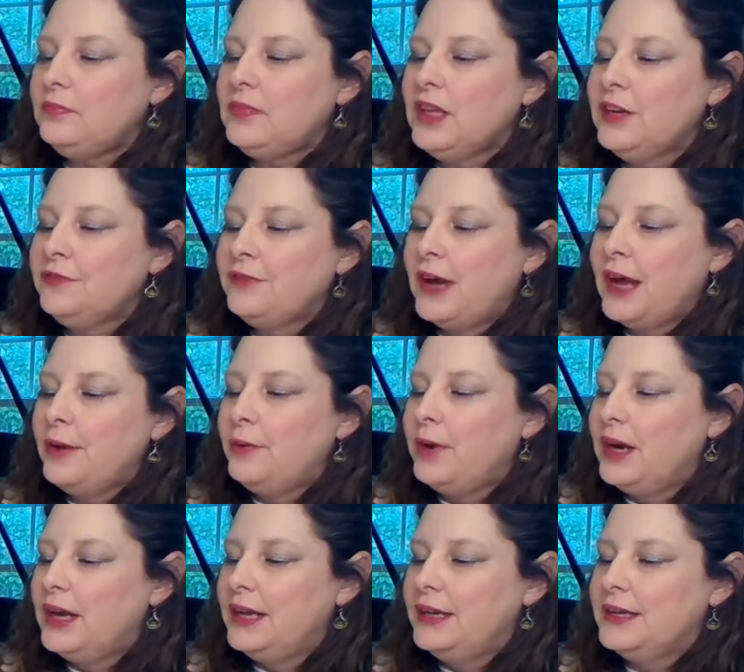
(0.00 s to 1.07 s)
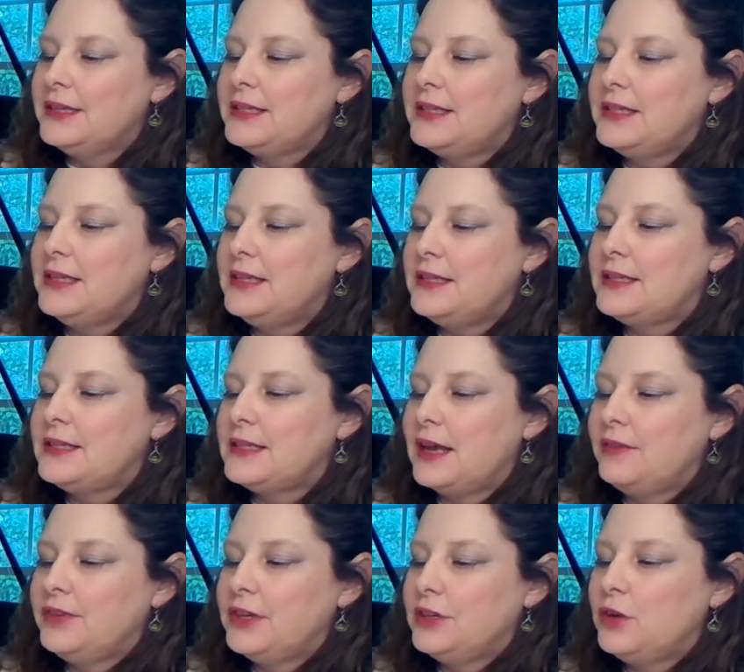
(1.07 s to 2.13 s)
If I want a
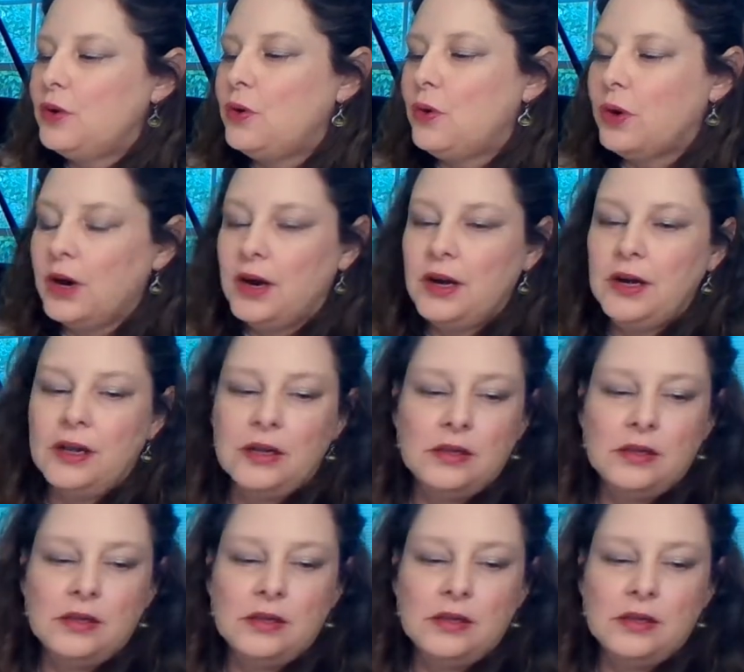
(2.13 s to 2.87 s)
C7 chord,